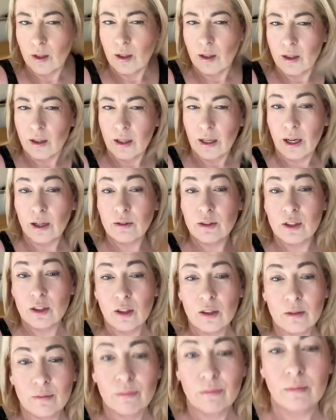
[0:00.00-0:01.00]
Hair's
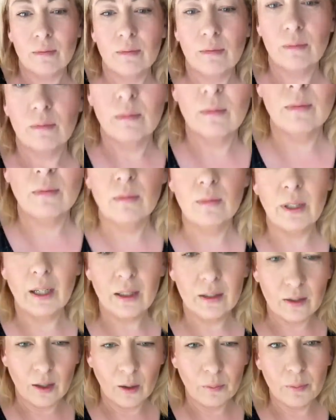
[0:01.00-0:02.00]
done. Tank
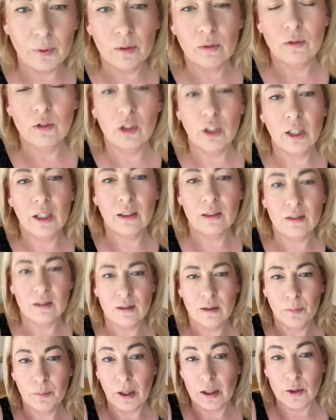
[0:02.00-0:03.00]
top, jeans,
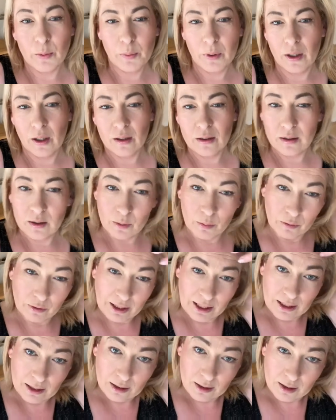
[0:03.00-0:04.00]
about to put on some
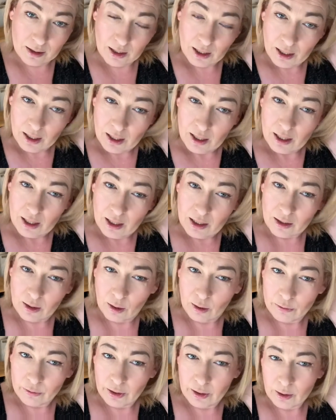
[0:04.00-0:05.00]
Vans, and off
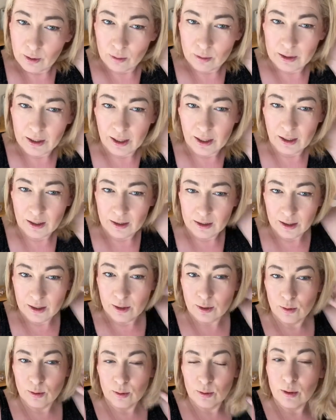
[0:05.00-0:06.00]
I go to Aldi
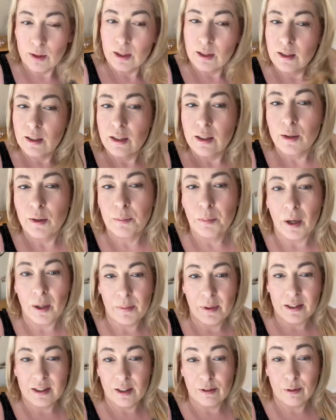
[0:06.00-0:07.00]
to buy
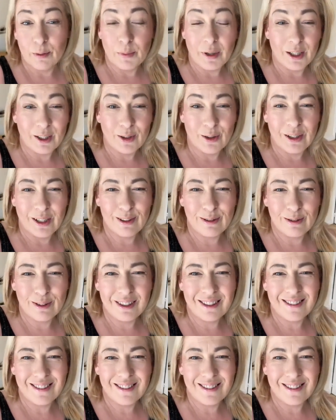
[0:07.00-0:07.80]
myself a microwave.